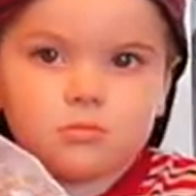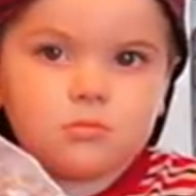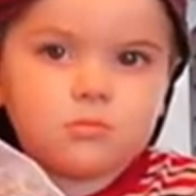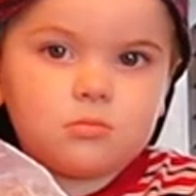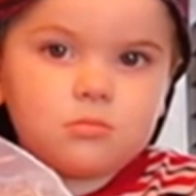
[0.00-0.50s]

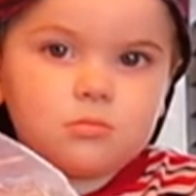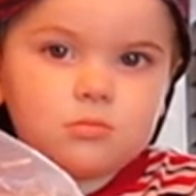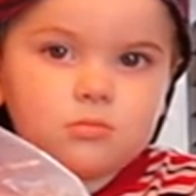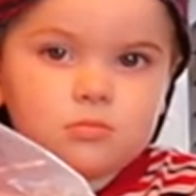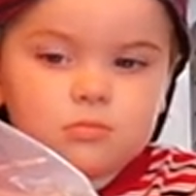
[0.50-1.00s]

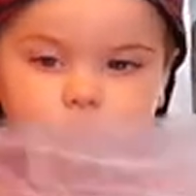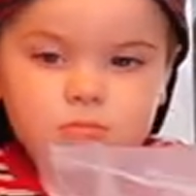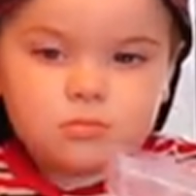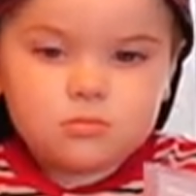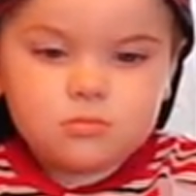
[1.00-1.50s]

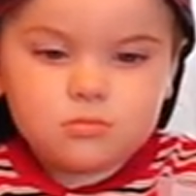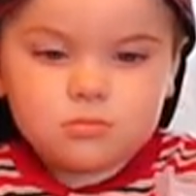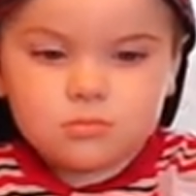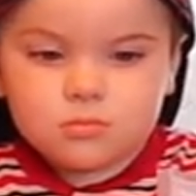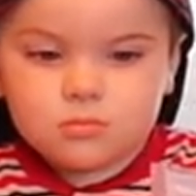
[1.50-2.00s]

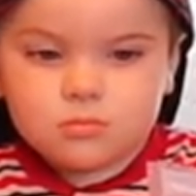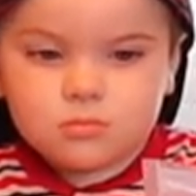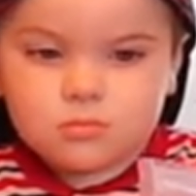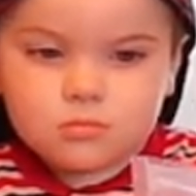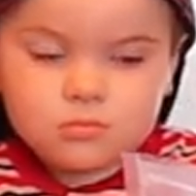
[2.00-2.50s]

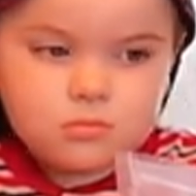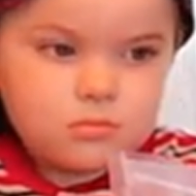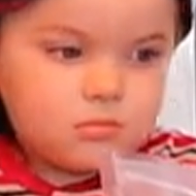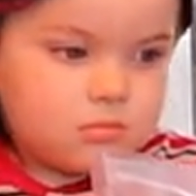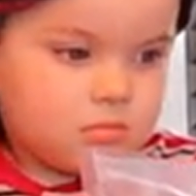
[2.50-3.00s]

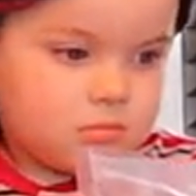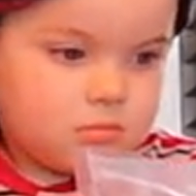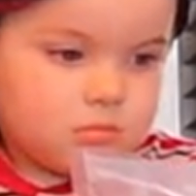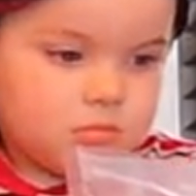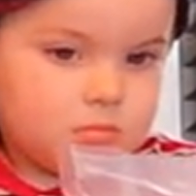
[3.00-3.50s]

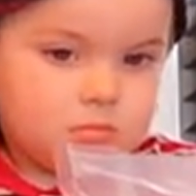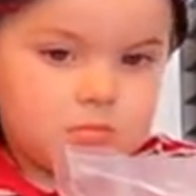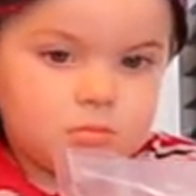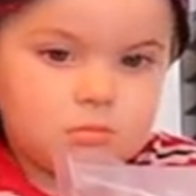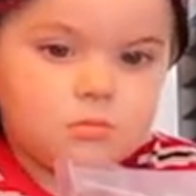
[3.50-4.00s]

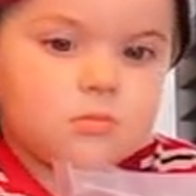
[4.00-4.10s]
This person isn't speaking.